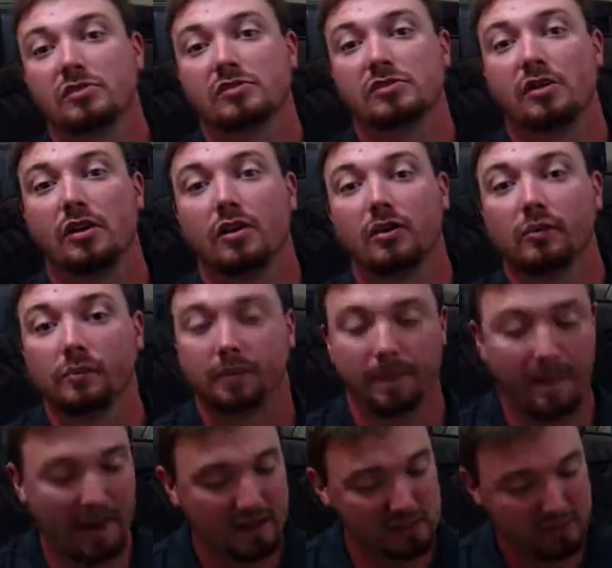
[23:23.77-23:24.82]
Alright,
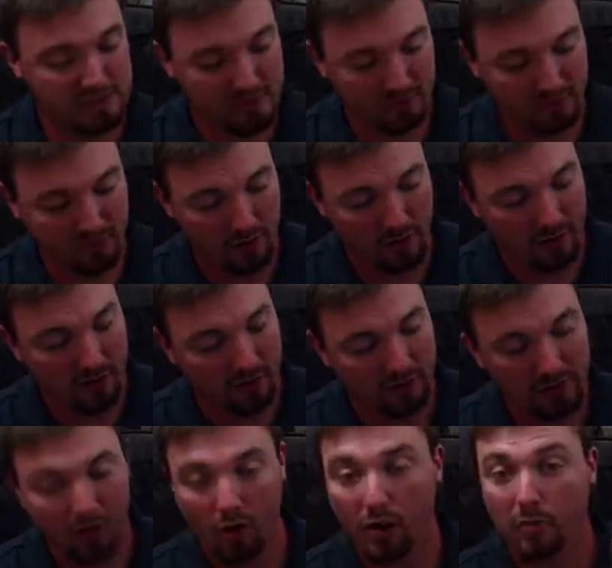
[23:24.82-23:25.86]
so that's it
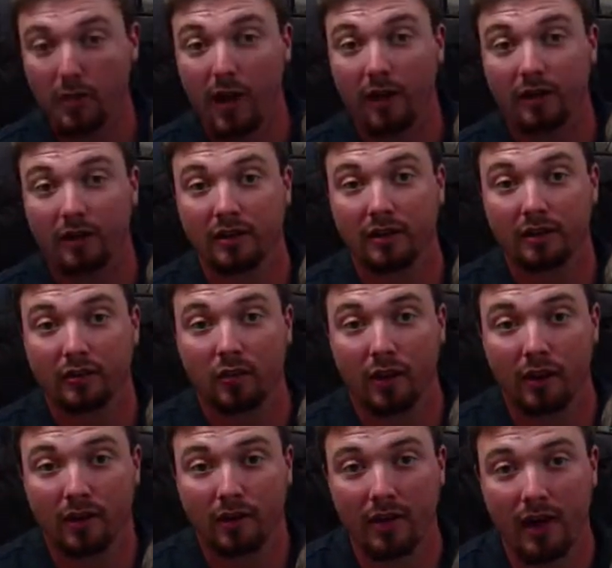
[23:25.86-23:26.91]
for our video about